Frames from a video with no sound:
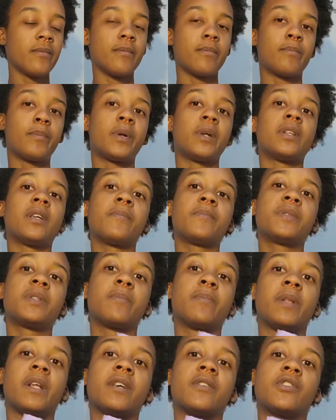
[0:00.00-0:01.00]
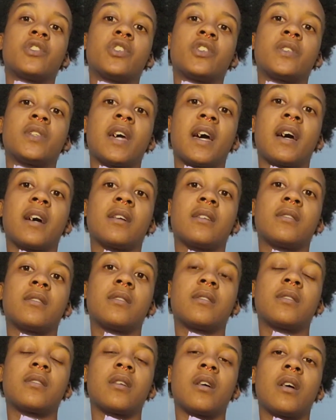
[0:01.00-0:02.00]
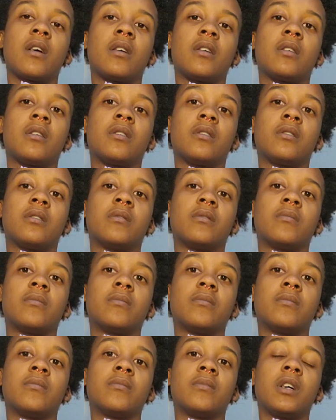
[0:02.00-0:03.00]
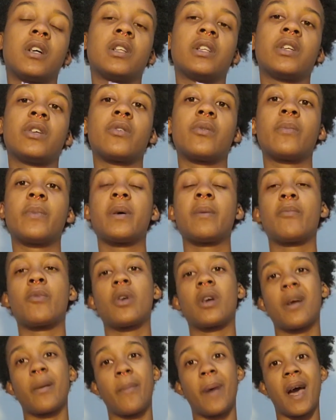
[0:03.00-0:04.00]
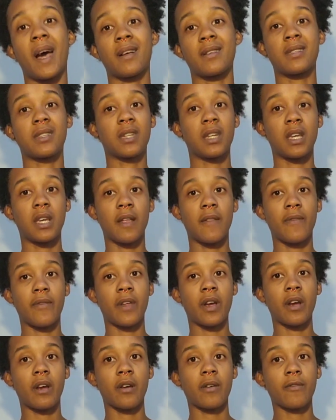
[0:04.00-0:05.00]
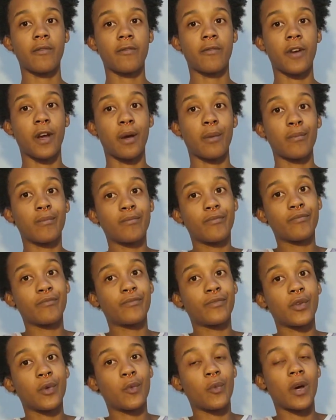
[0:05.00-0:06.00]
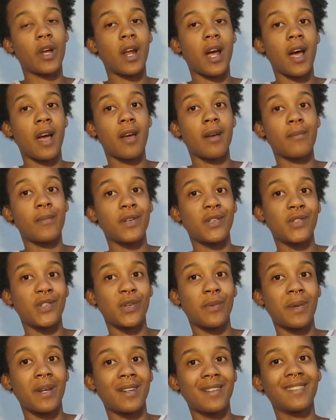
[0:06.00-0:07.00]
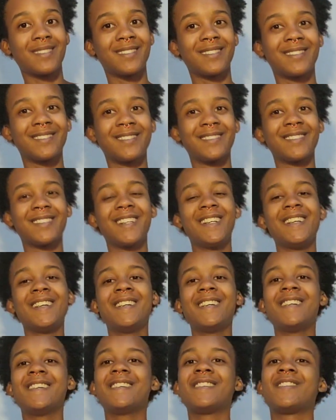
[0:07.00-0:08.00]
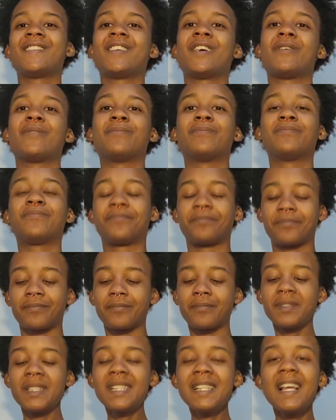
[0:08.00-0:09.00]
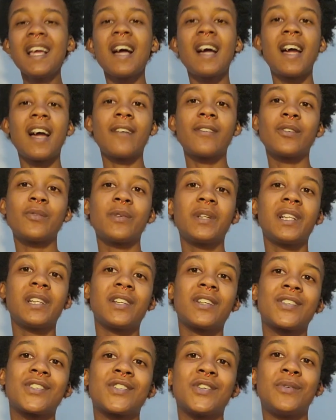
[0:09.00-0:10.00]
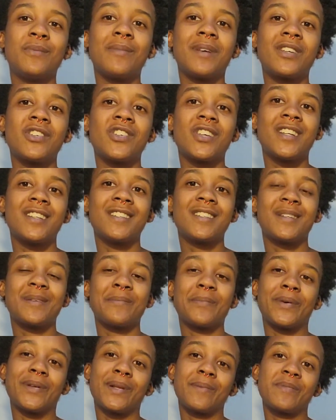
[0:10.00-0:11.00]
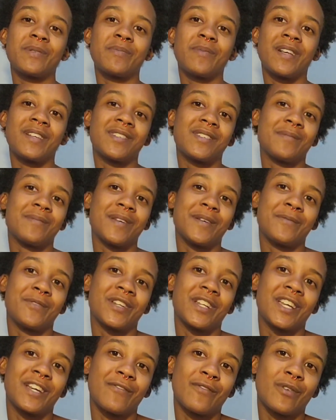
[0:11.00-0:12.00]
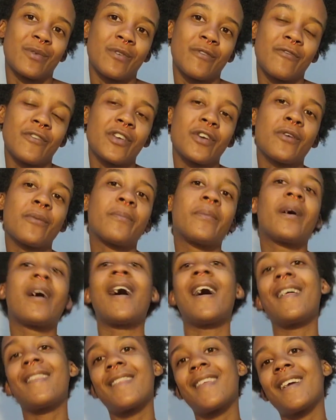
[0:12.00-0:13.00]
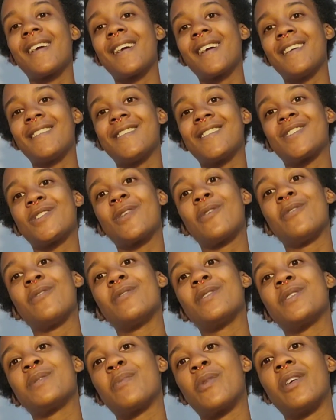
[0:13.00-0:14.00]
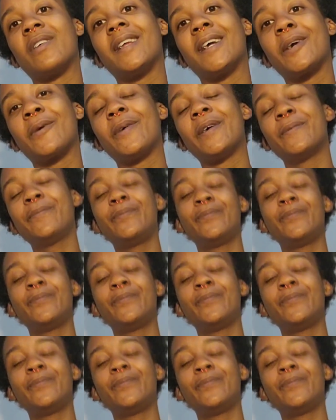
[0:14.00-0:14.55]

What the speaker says: Pull-ups plus just adds a little bit more capacity in there from what I'm assuming. So I haven't really looked too much into pull-ups plus to be able to give a review, but I think it just holds more liquid.